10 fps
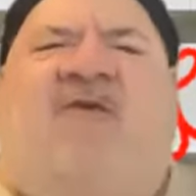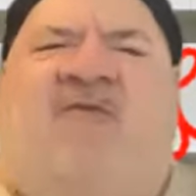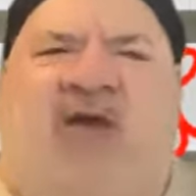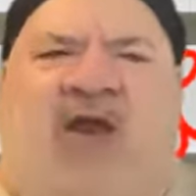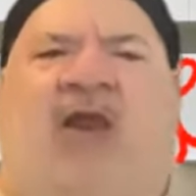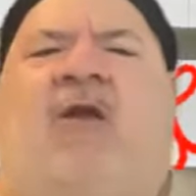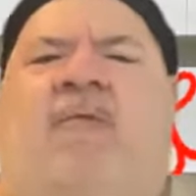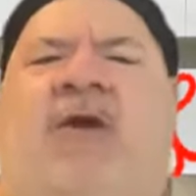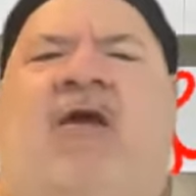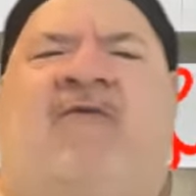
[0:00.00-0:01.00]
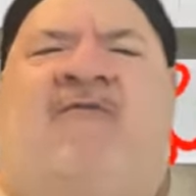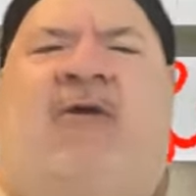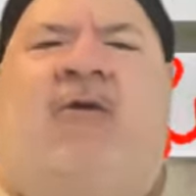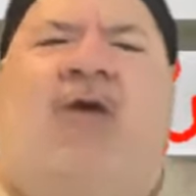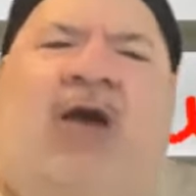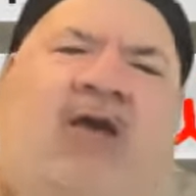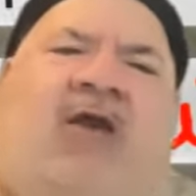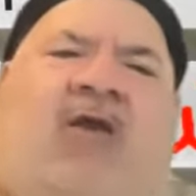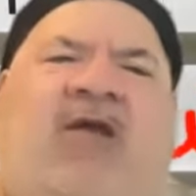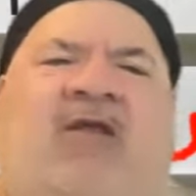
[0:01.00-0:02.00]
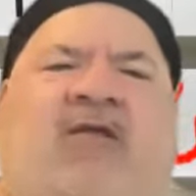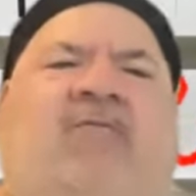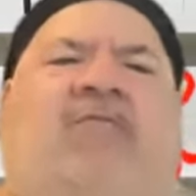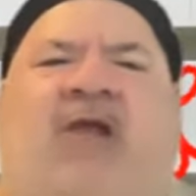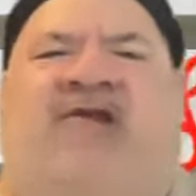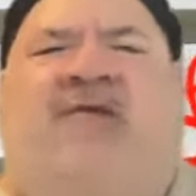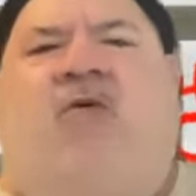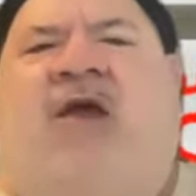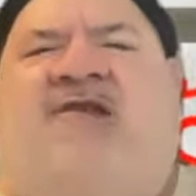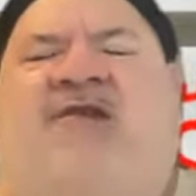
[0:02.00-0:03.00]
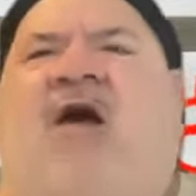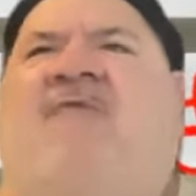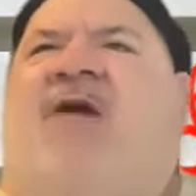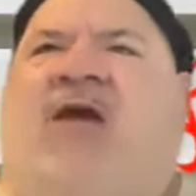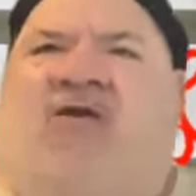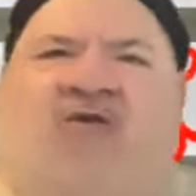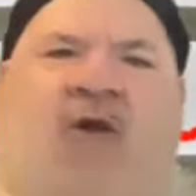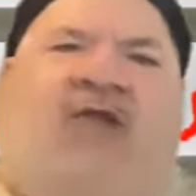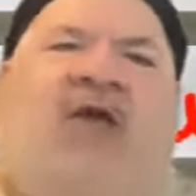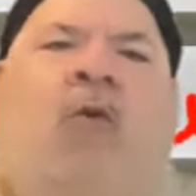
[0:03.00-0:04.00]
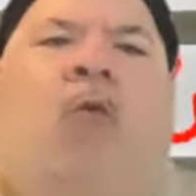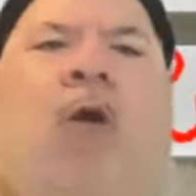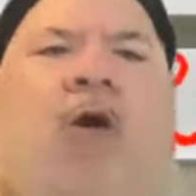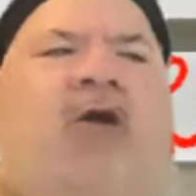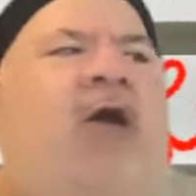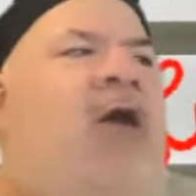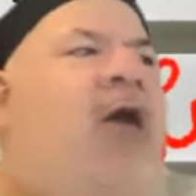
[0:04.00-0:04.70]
You feel a little bit of they did some great stuff. I enjoyed their work.